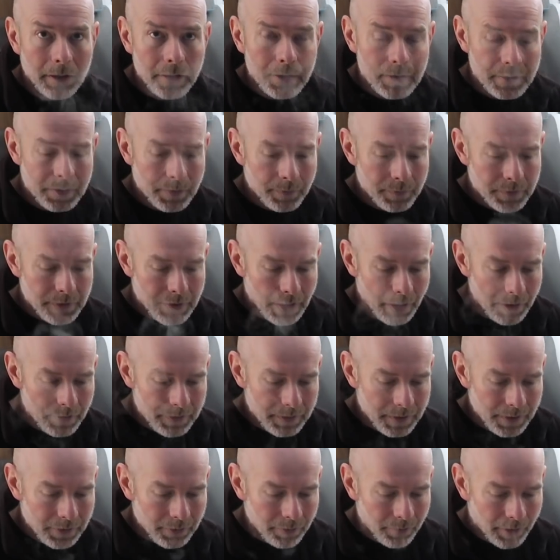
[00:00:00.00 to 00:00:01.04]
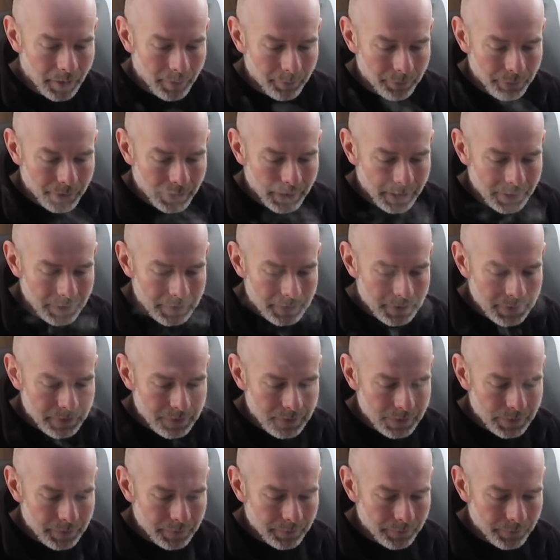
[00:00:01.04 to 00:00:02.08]
and some toasted
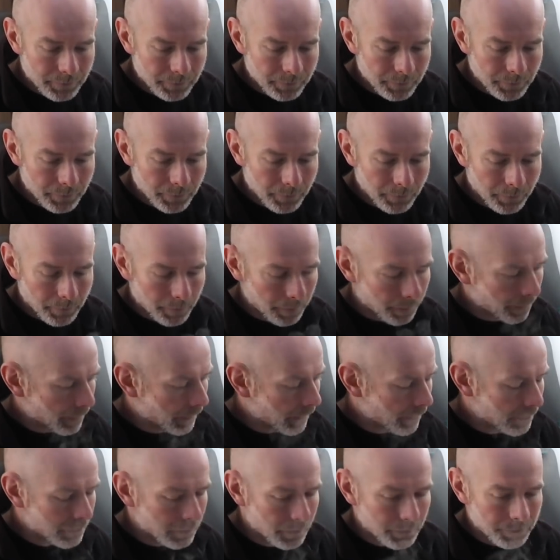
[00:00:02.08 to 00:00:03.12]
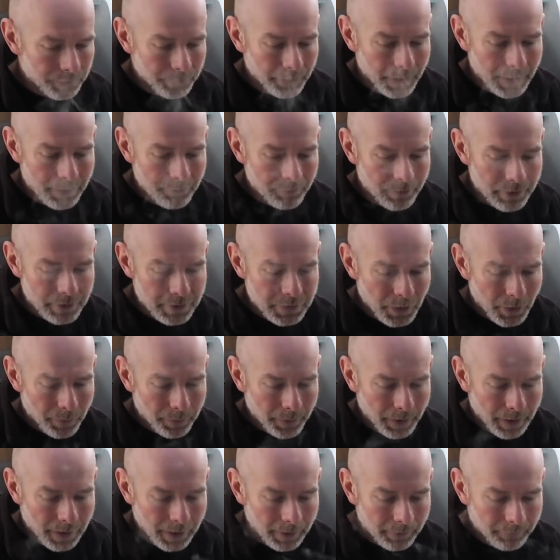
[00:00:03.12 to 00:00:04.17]
crumpets and your favourite
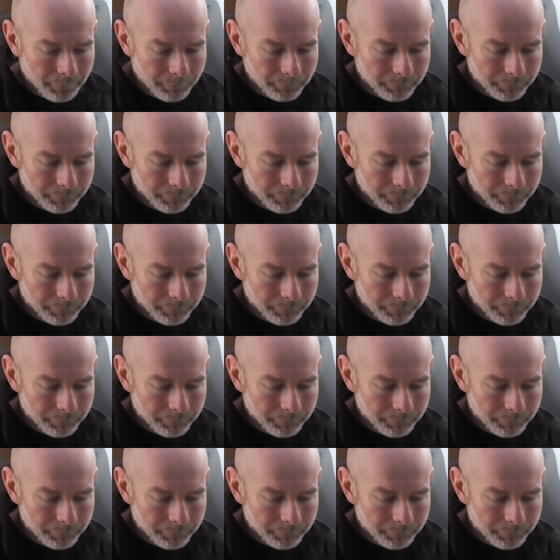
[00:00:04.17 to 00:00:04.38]
topping.